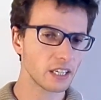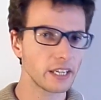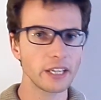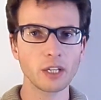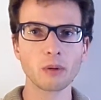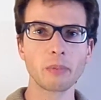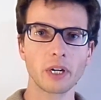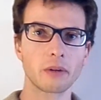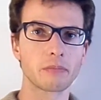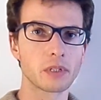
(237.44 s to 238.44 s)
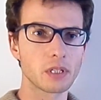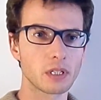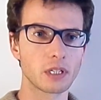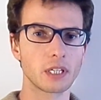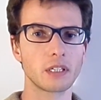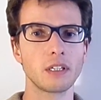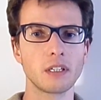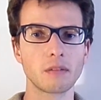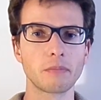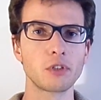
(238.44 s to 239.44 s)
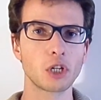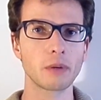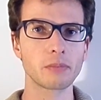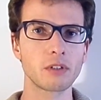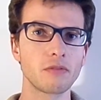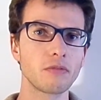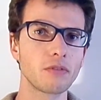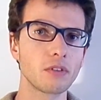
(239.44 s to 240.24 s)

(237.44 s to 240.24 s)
In berms and in jumps, if you feel